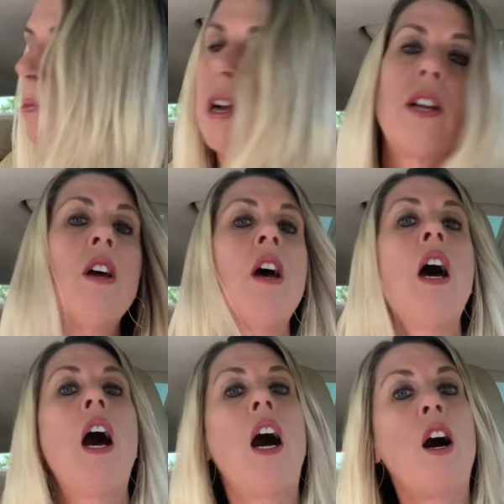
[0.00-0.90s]
But
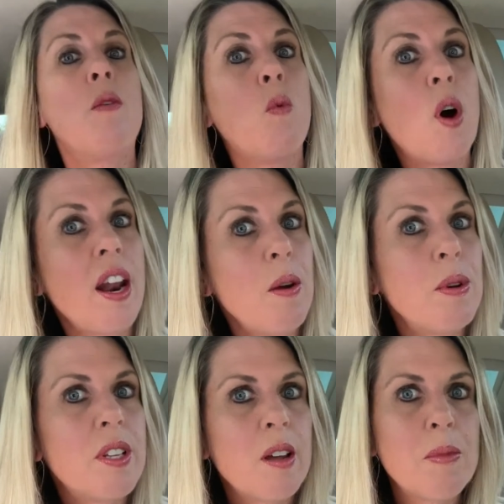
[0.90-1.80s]
uh, what I
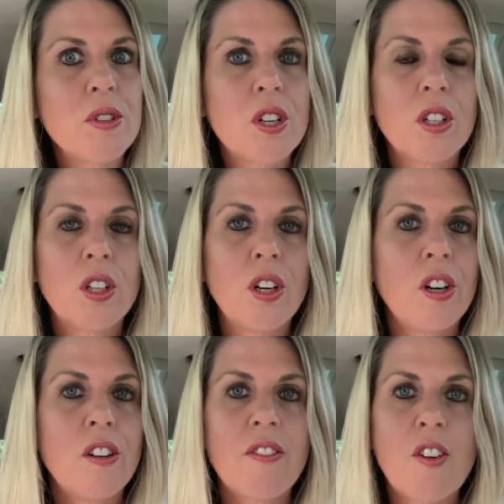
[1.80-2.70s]
was able to
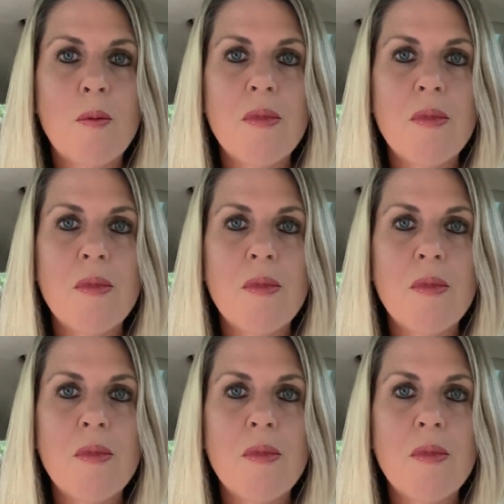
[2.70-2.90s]
learn from